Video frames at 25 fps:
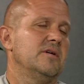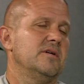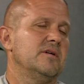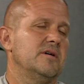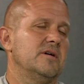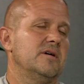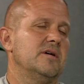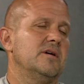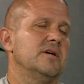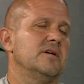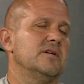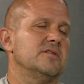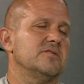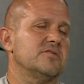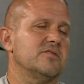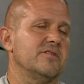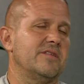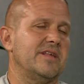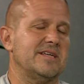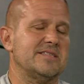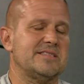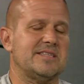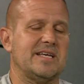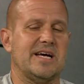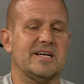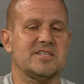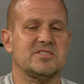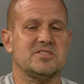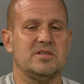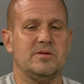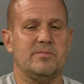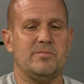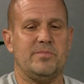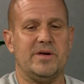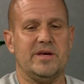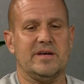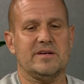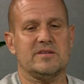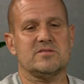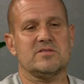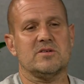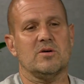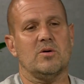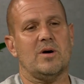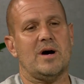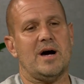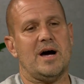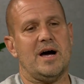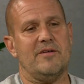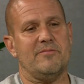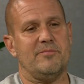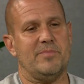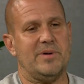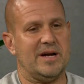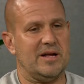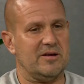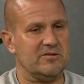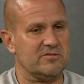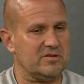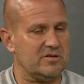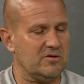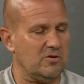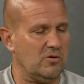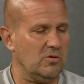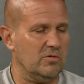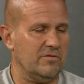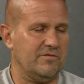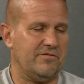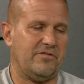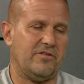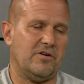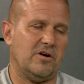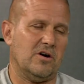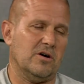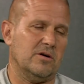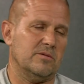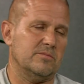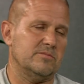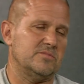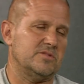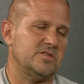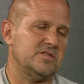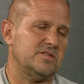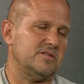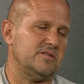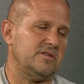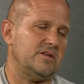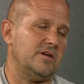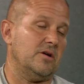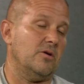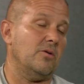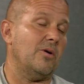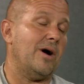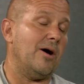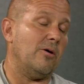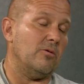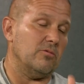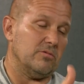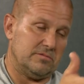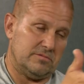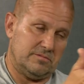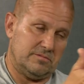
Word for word: Uh, so that's actually big. So I've been out to old farms, you know, out,